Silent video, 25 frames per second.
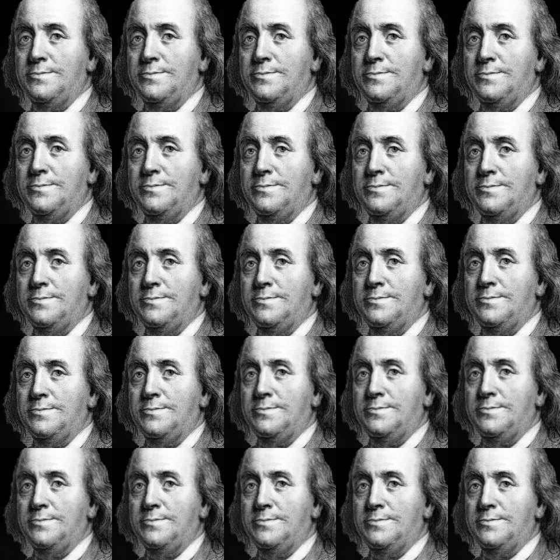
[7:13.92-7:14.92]

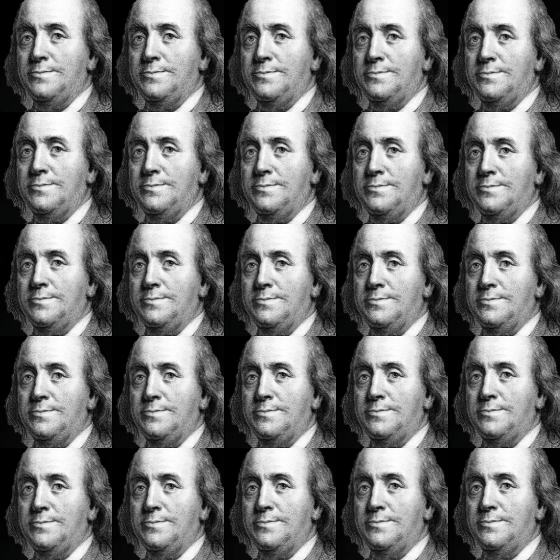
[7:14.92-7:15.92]

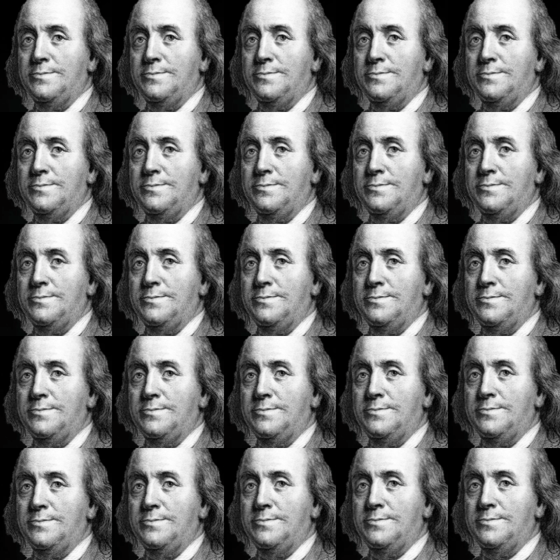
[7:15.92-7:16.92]

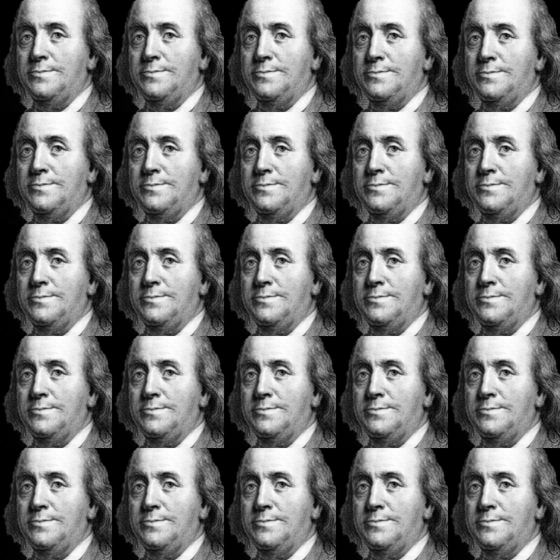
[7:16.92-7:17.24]
(silence)